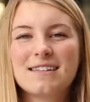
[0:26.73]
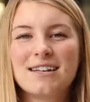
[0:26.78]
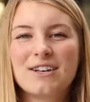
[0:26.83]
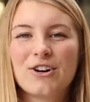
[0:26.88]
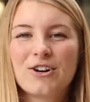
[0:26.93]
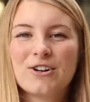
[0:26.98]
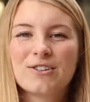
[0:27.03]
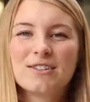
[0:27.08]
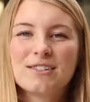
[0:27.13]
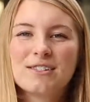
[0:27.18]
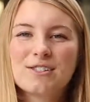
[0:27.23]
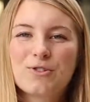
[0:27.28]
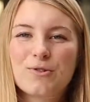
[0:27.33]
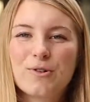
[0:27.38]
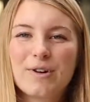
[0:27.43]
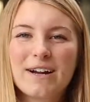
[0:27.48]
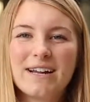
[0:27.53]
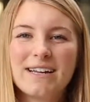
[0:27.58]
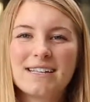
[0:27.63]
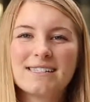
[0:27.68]
and heard the
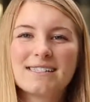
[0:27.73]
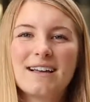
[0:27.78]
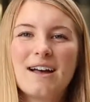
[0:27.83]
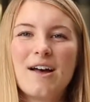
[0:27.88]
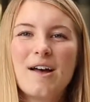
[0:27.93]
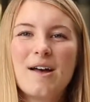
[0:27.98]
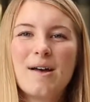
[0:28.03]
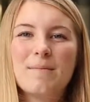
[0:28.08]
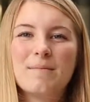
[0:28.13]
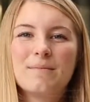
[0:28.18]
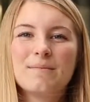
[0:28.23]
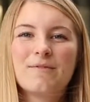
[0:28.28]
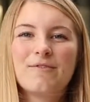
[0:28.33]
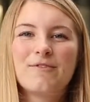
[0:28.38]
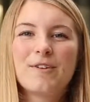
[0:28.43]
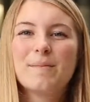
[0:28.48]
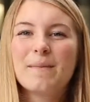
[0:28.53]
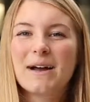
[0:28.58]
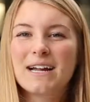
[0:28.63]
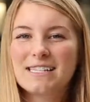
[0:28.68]
stories
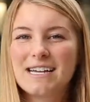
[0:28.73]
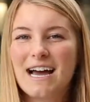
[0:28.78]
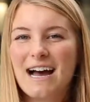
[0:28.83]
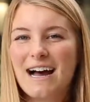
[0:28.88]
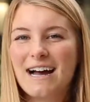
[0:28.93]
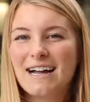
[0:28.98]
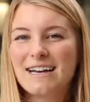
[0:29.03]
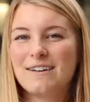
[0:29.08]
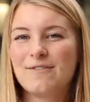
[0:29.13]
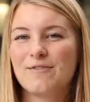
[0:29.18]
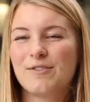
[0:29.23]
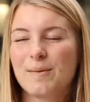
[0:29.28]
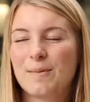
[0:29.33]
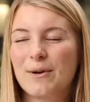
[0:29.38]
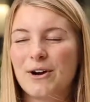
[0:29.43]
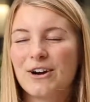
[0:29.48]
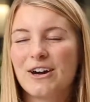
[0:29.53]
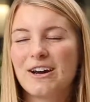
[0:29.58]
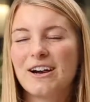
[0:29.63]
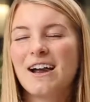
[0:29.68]
from my dad and from
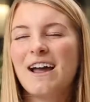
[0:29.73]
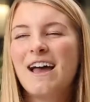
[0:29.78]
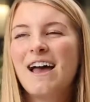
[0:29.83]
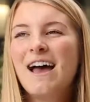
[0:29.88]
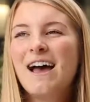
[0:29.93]
her.